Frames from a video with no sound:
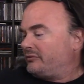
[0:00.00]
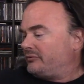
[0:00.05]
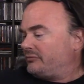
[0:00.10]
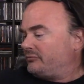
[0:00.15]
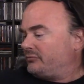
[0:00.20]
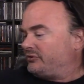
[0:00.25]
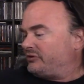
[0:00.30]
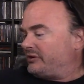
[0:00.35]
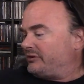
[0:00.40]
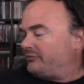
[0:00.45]

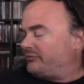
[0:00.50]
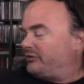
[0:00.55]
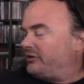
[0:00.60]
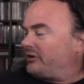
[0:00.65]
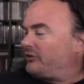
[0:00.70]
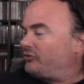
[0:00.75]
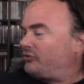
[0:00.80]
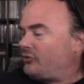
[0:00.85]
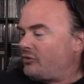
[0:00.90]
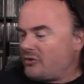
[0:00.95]
what's that?
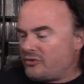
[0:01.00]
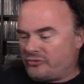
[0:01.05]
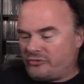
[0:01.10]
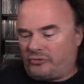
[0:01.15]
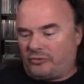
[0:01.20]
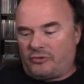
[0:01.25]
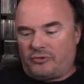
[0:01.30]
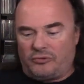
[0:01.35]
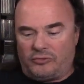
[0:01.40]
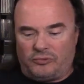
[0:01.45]
Six
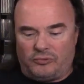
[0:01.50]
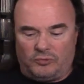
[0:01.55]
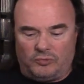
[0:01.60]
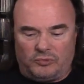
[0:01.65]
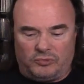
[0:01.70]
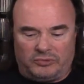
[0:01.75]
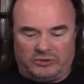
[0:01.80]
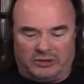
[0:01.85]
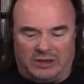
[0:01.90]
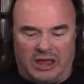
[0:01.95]
songs?
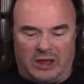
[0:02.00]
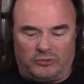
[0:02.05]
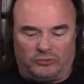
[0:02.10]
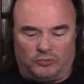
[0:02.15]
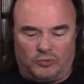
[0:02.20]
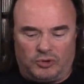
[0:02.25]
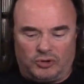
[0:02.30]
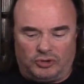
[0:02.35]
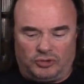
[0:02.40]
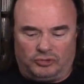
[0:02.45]

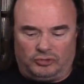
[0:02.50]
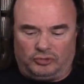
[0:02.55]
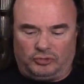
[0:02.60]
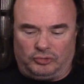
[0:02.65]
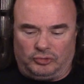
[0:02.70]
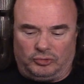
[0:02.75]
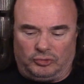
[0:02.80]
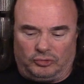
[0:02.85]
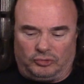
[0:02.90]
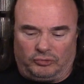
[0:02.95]
Count one,
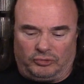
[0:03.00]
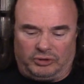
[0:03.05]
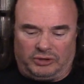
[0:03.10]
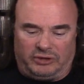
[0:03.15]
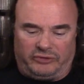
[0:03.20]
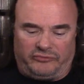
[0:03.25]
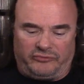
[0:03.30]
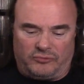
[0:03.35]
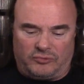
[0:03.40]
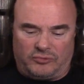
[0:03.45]
two,
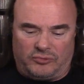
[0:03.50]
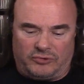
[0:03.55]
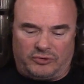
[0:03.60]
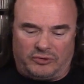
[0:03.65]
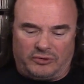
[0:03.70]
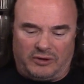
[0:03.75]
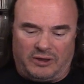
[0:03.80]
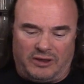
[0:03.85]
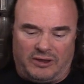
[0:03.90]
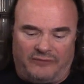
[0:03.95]
three,
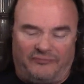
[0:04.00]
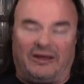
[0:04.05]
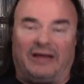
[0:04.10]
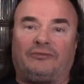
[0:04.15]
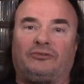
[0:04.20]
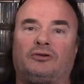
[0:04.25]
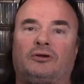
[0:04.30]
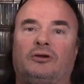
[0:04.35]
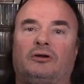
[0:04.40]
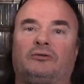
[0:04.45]
four,
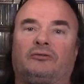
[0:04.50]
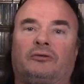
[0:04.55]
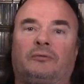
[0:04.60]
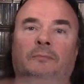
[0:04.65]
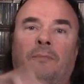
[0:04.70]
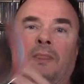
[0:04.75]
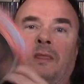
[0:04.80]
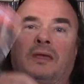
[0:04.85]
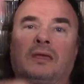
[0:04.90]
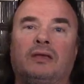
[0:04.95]
five songs.
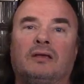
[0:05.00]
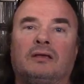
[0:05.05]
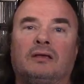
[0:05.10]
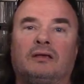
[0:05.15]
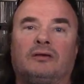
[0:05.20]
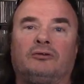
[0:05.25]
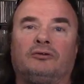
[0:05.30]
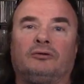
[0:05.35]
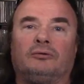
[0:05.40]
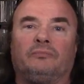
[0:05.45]

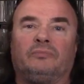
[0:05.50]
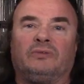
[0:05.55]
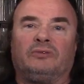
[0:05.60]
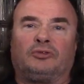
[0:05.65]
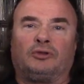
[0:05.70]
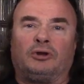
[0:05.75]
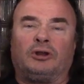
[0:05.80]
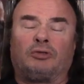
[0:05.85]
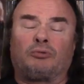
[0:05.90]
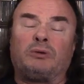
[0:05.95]
So
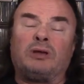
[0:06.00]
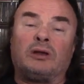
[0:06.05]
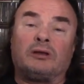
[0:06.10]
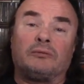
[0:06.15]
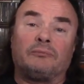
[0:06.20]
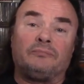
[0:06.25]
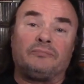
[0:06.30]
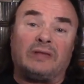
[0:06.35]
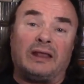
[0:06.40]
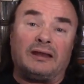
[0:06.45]
33
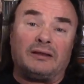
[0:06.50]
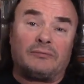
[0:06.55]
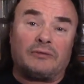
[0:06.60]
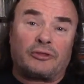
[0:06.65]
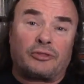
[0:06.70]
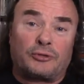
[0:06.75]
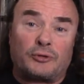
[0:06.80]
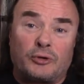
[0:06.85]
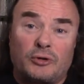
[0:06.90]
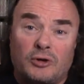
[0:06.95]
and
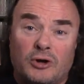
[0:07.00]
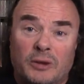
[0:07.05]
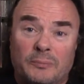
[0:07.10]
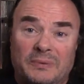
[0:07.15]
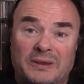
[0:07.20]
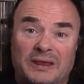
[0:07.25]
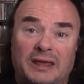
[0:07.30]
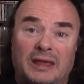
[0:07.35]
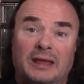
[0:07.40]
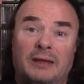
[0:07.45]
a third
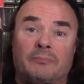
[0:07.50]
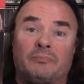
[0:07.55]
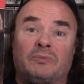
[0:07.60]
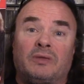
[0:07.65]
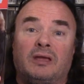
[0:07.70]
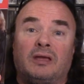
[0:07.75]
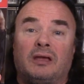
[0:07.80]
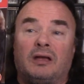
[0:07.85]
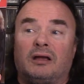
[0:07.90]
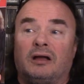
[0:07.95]
RPM
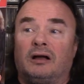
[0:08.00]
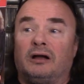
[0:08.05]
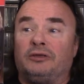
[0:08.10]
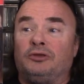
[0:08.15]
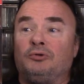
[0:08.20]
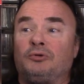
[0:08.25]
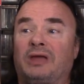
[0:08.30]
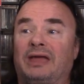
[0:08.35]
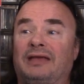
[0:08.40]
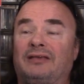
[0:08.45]
a
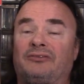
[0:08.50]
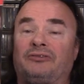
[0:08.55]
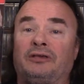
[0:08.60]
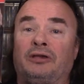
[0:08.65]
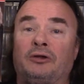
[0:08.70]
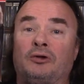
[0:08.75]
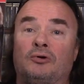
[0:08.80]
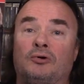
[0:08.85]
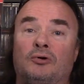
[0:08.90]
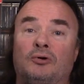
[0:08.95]
uh, UK
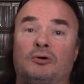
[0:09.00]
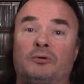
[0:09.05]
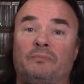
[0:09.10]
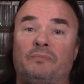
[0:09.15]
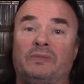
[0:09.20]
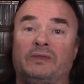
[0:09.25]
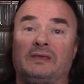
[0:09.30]
single,